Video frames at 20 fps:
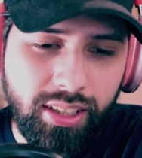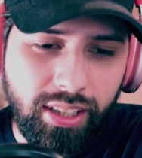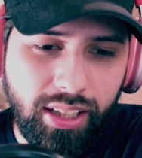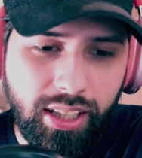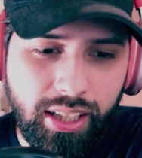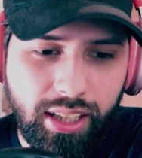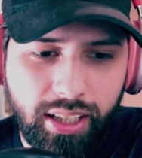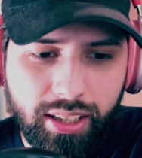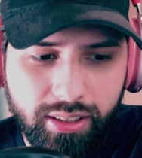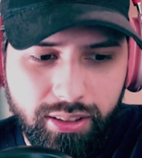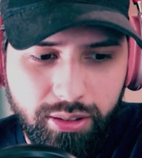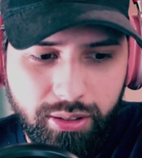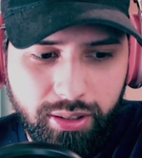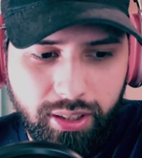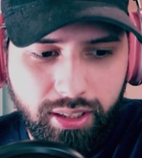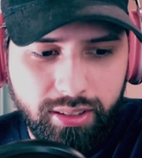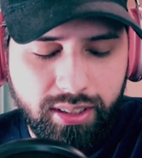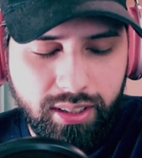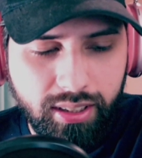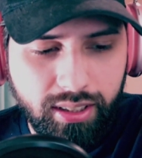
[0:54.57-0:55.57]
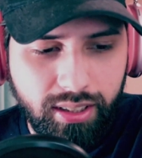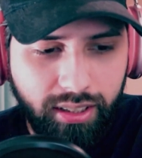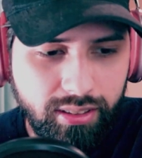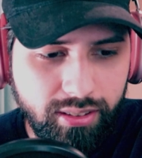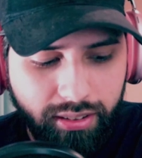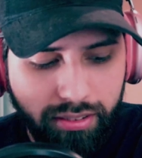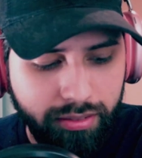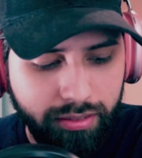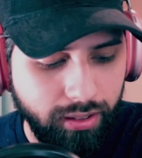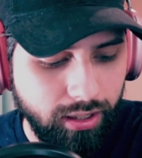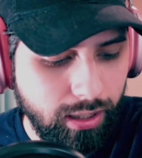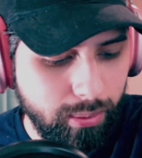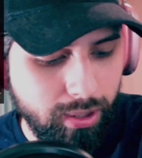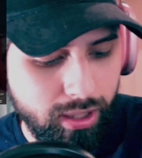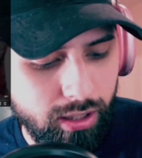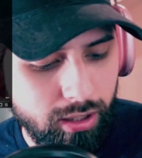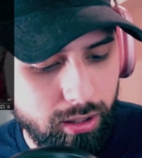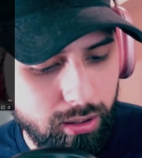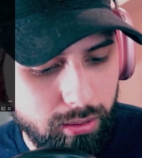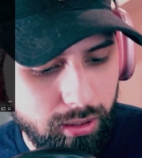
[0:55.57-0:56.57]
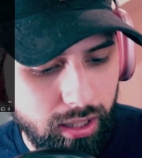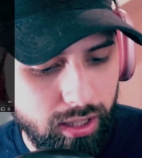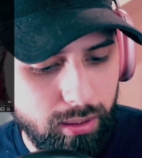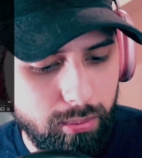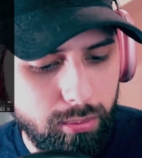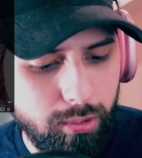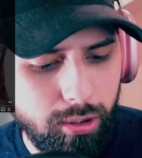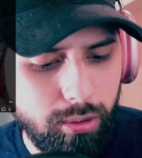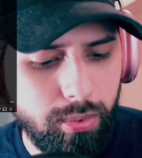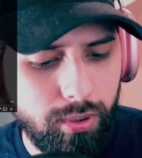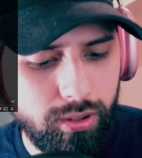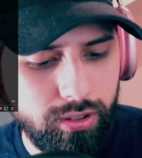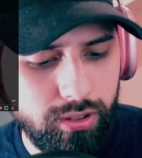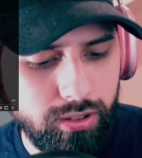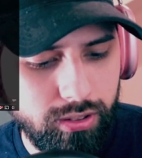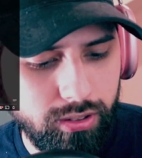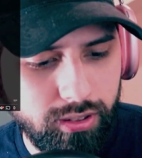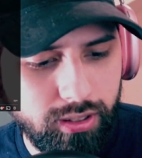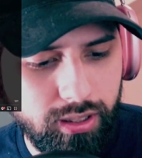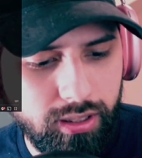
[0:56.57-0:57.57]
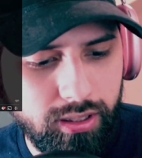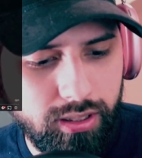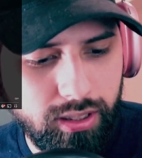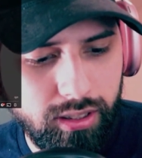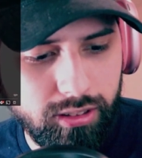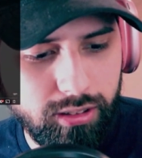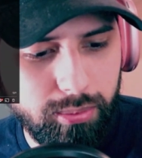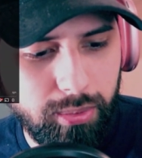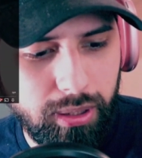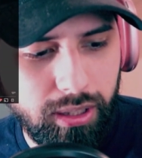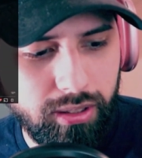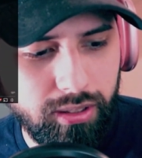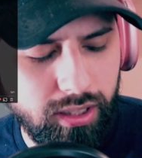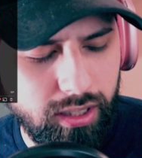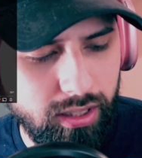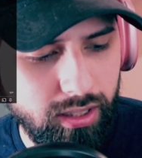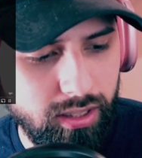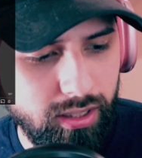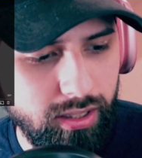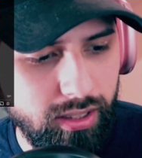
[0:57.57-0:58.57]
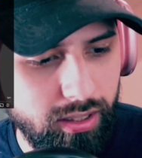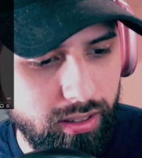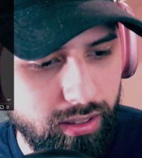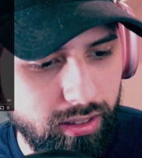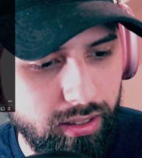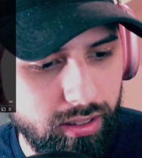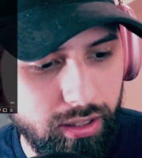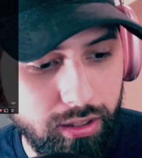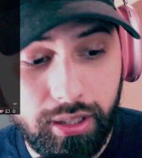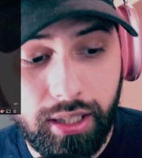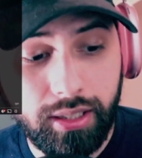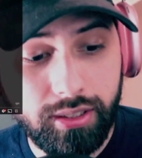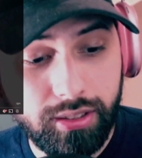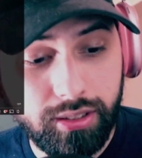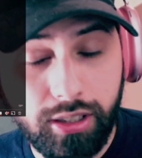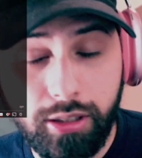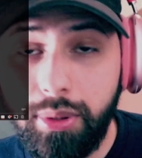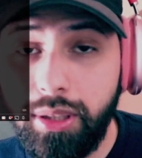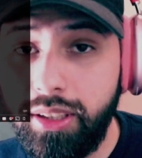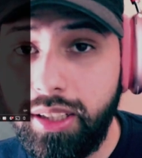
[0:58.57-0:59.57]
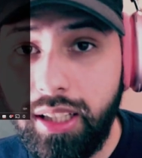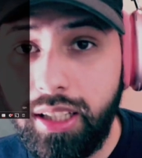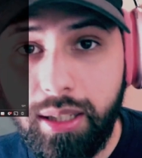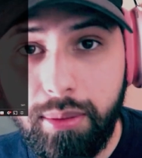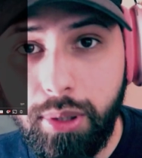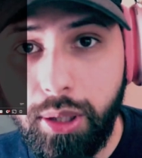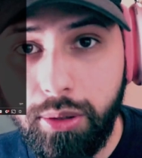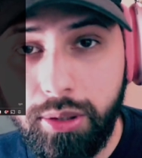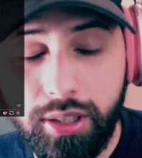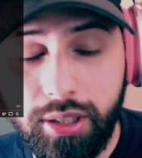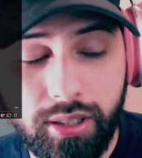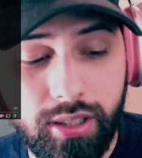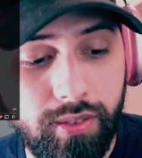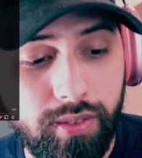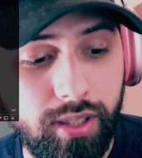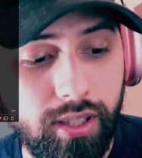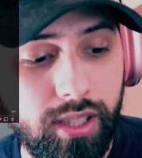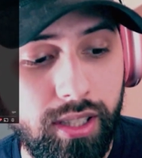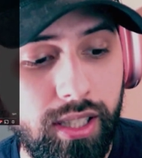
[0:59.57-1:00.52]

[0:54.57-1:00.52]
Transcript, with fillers: and you guys can let me know kind of more personal details about uh that you guys know about Cambodia and everything. I